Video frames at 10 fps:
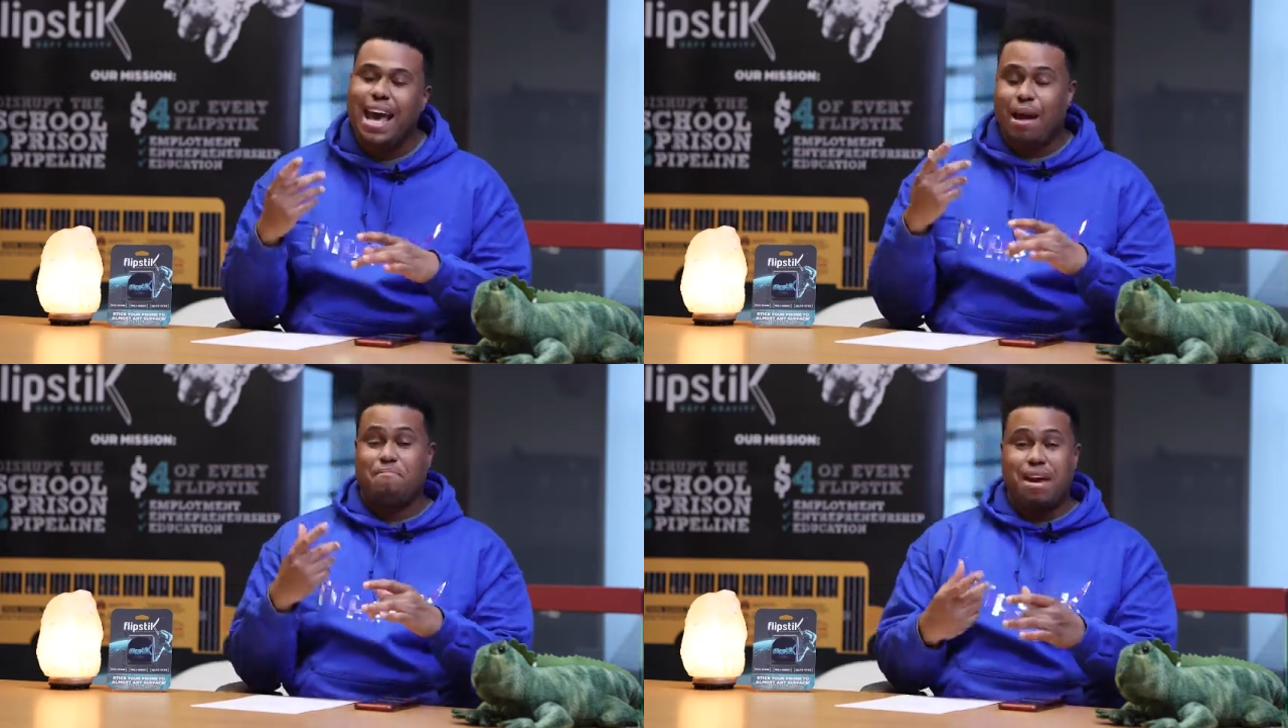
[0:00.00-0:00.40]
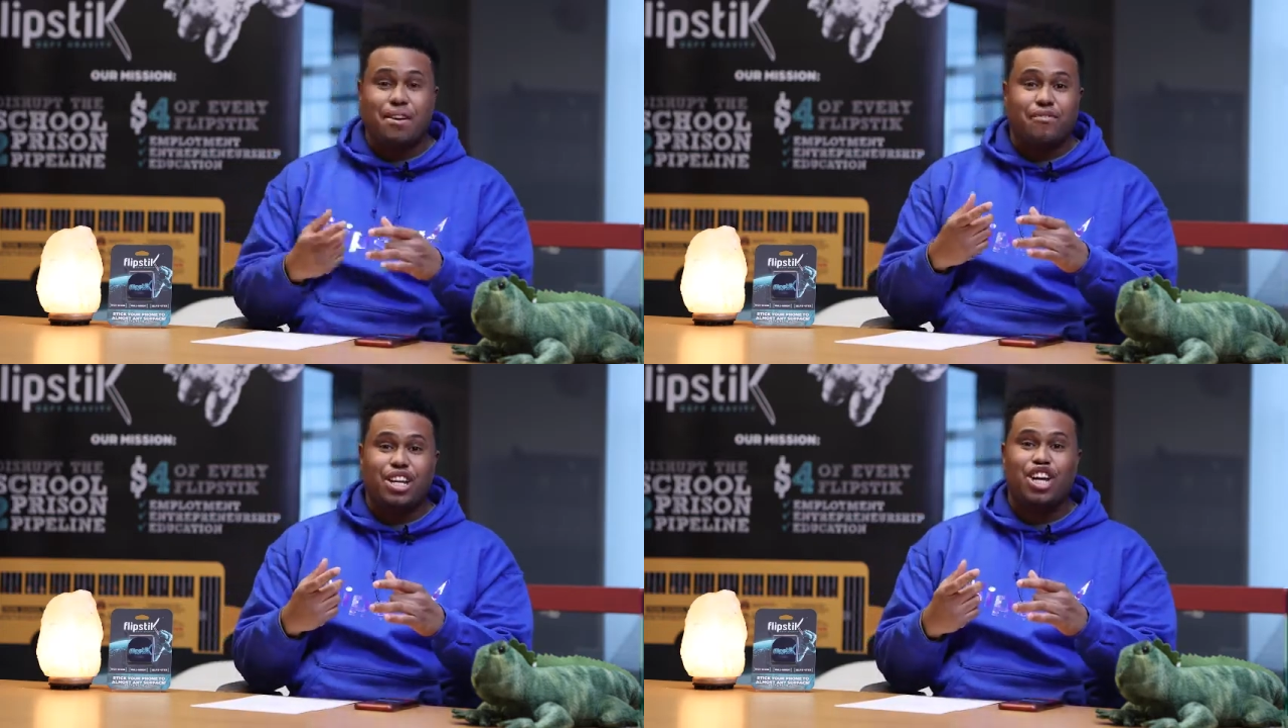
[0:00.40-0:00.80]
I made
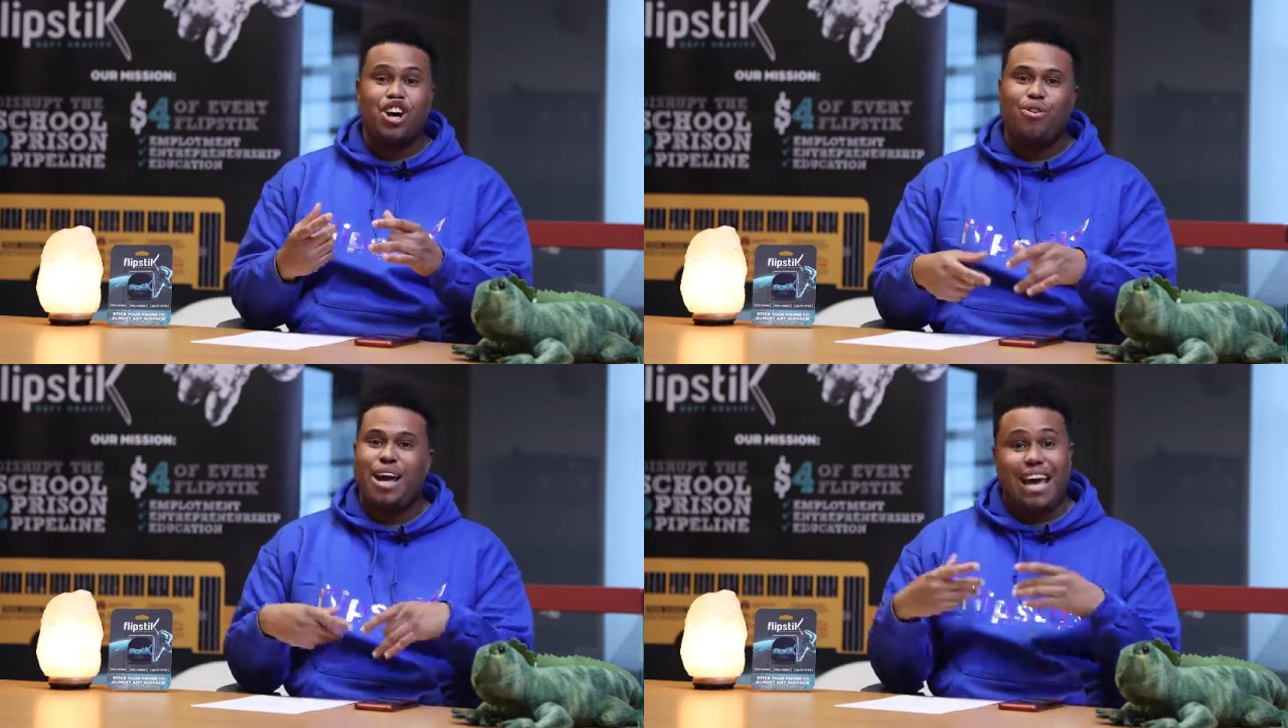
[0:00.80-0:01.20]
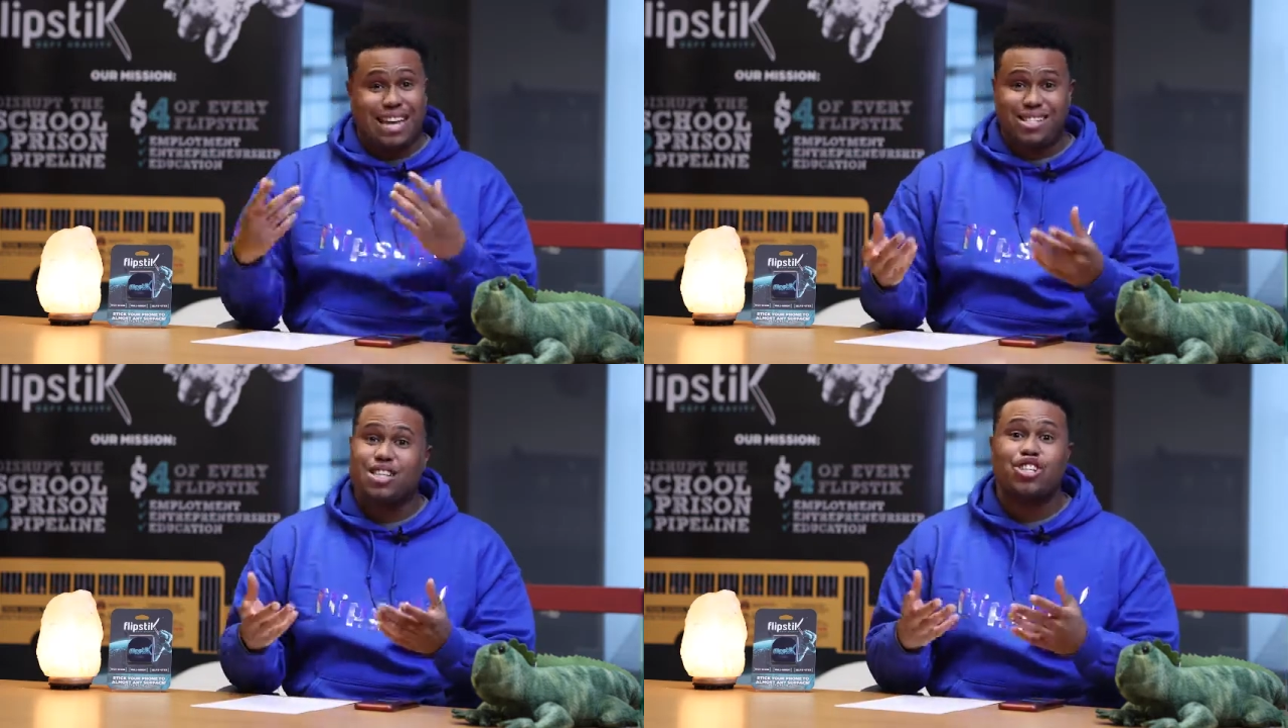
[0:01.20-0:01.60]
a video and
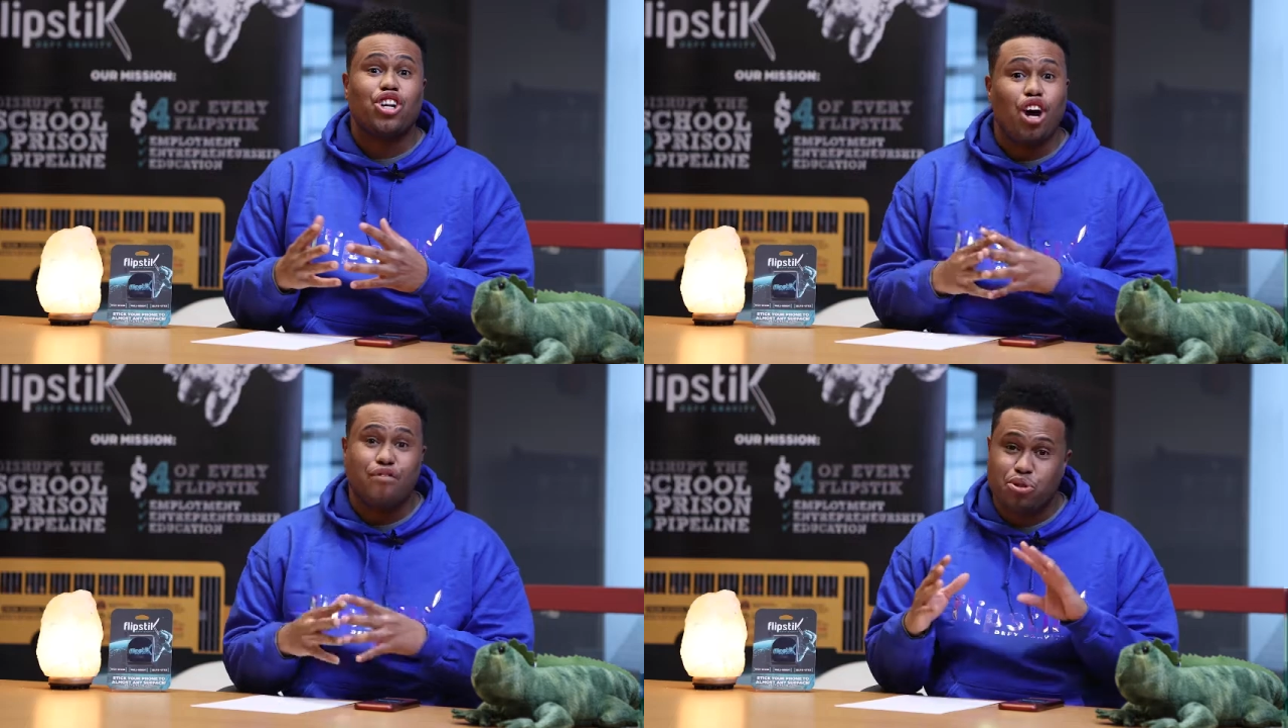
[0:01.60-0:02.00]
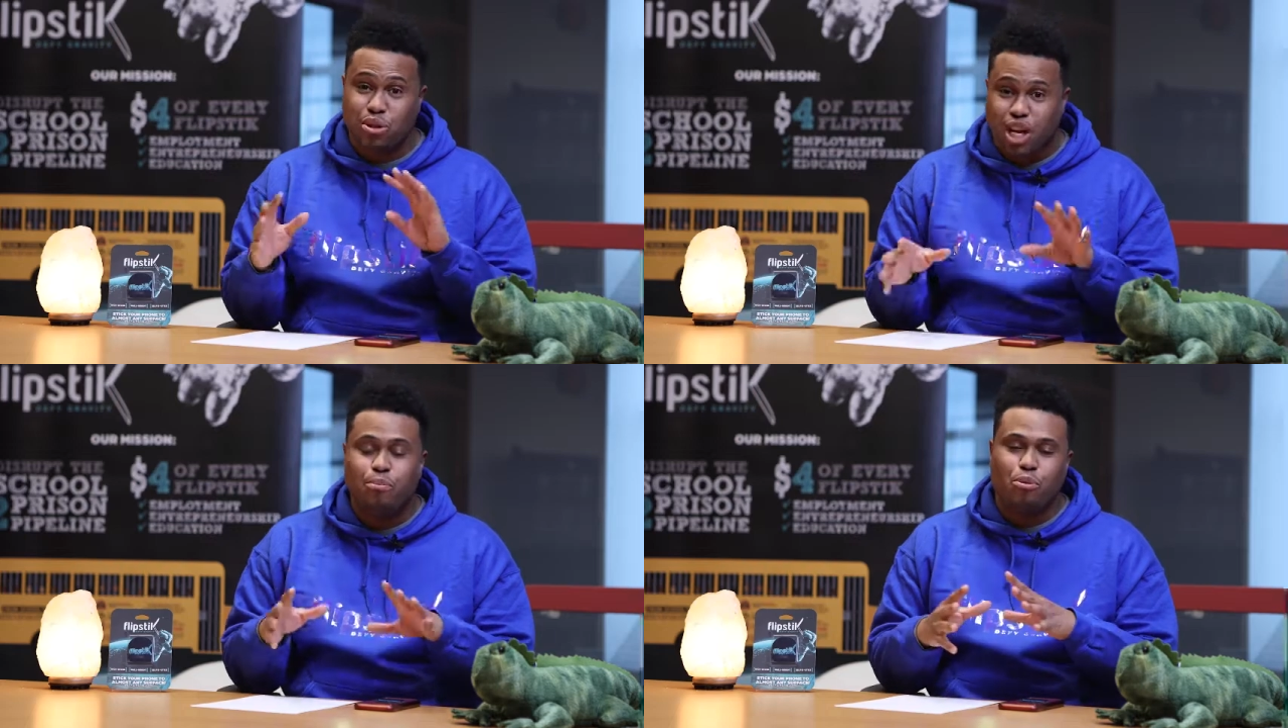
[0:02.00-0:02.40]
I sent it off to a
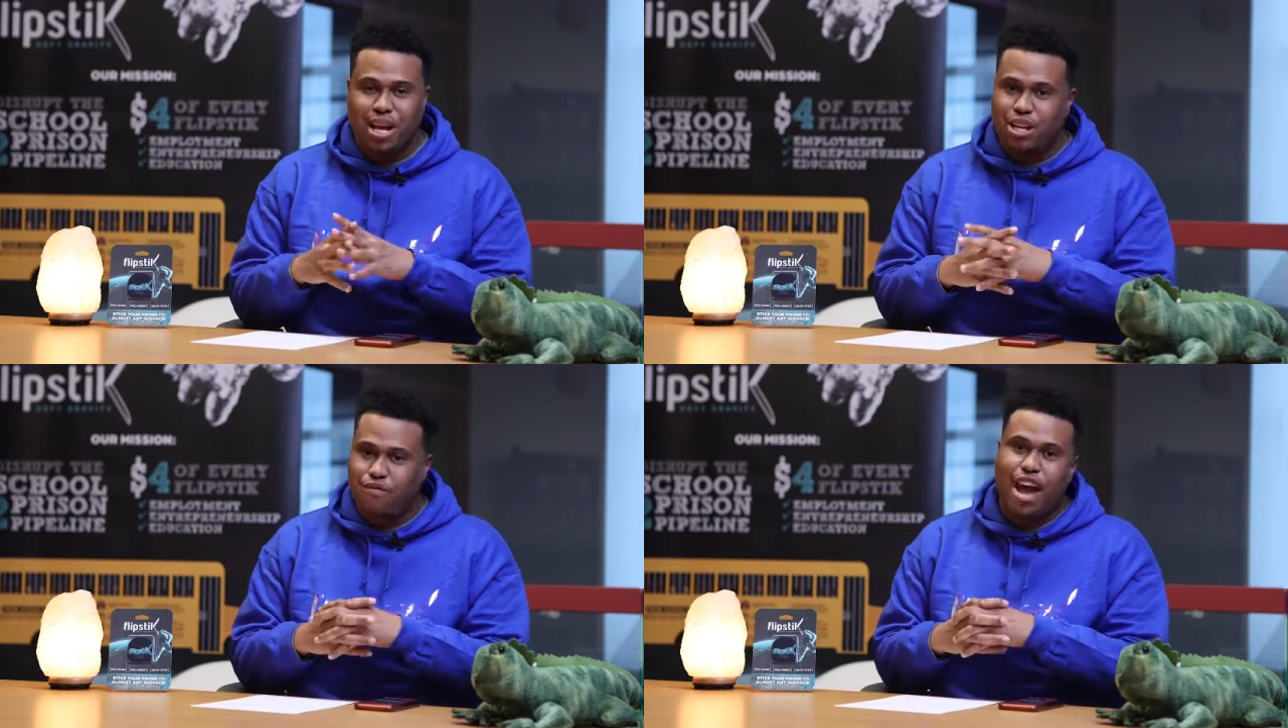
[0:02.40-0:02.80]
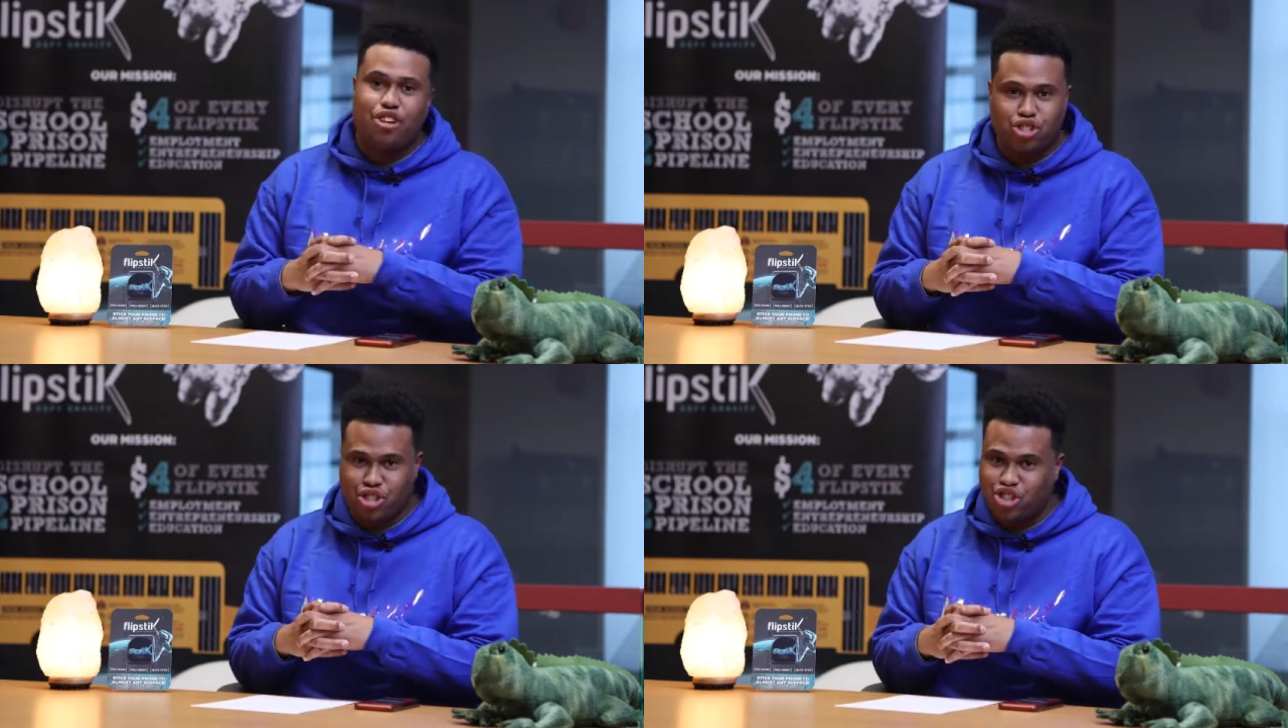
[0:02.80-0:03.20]
couple
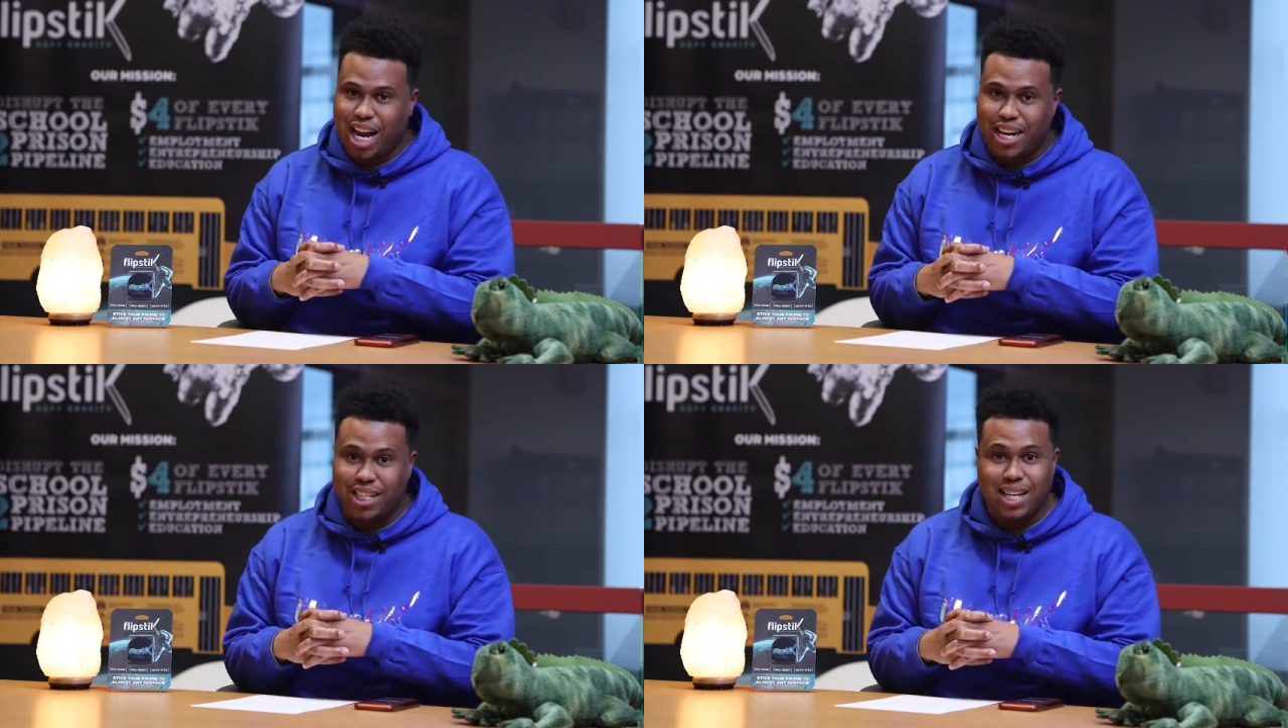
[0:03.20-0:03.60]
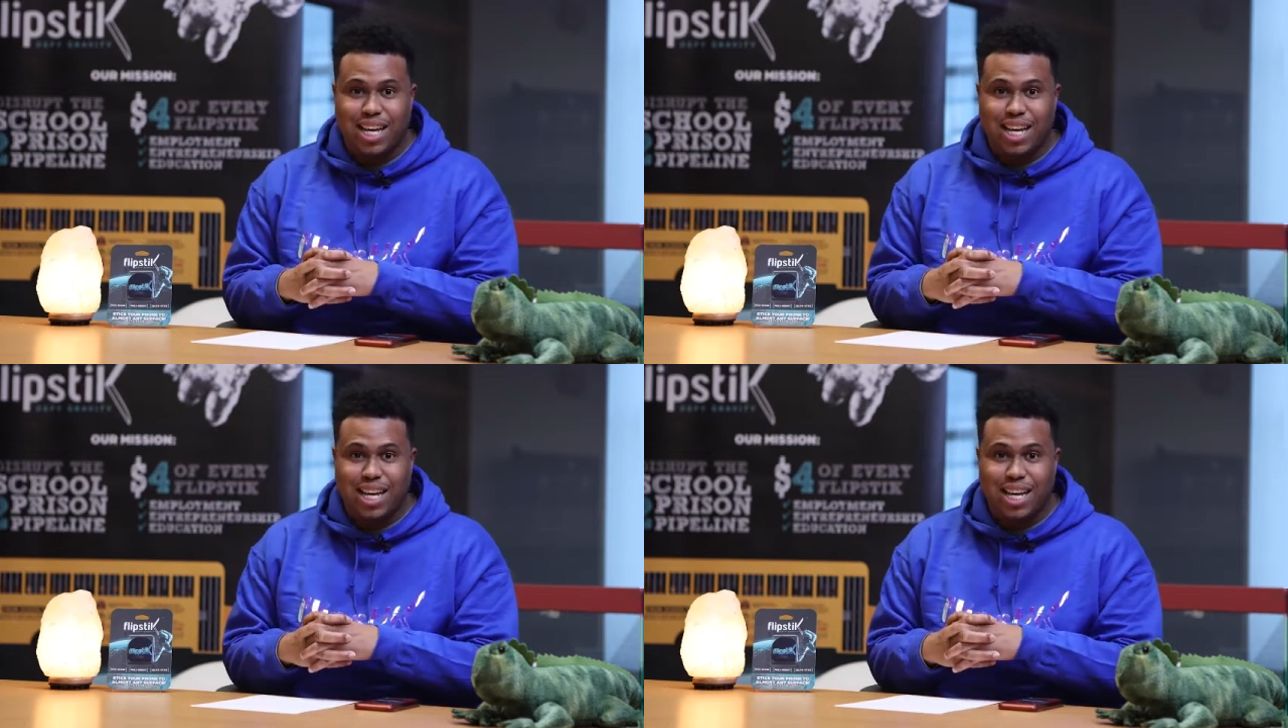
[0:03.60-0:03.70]
manufacturers in China.